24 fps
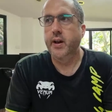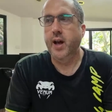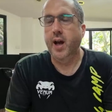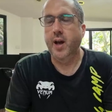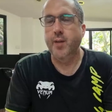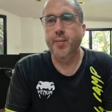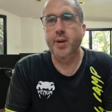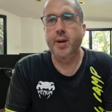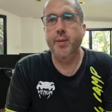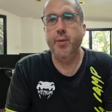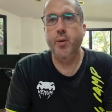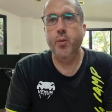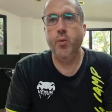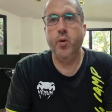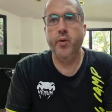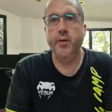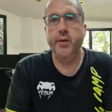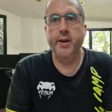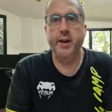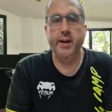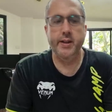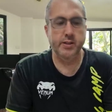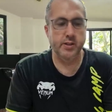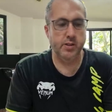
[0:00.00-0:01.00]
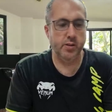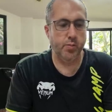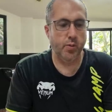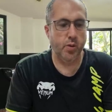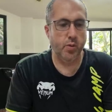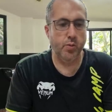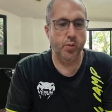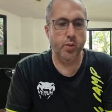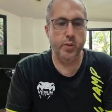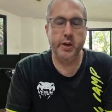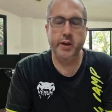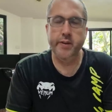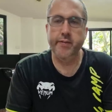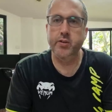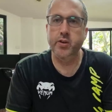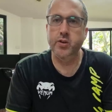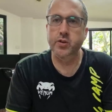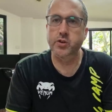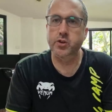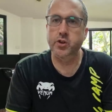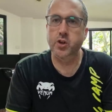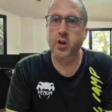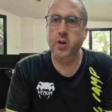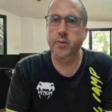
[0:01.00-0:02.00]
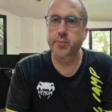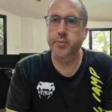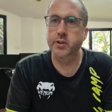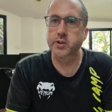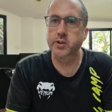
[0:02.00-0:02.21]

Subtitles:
And maybe one day someone will give you a job.